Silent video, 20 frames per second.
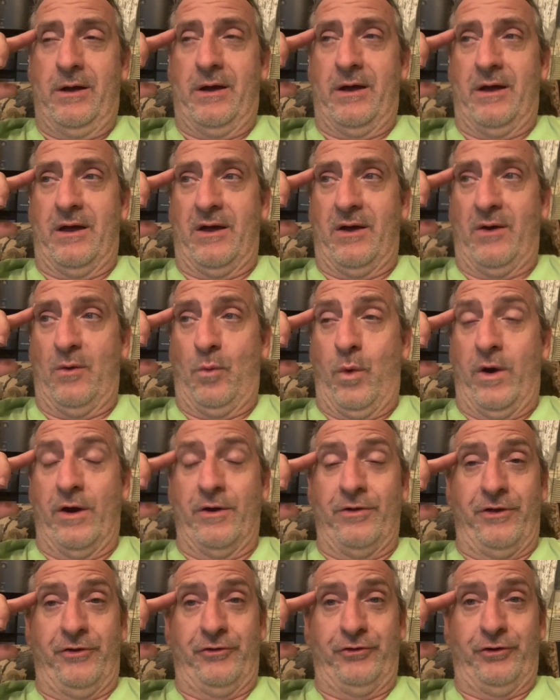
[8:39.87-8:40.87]
uh,
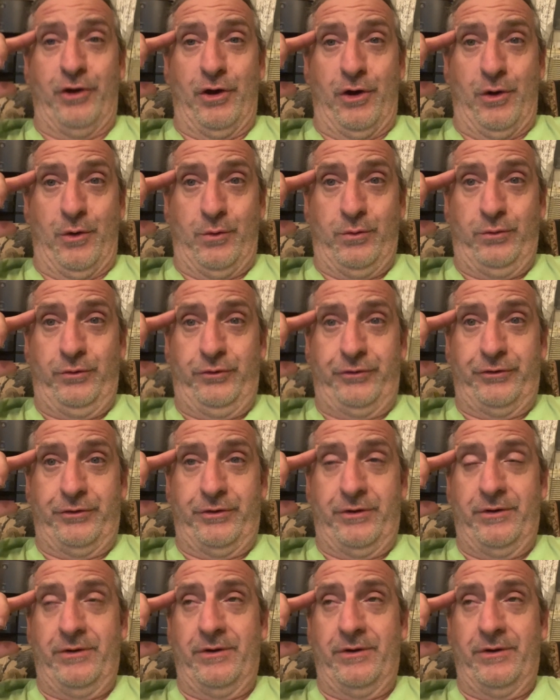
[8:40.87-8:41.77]
where this goes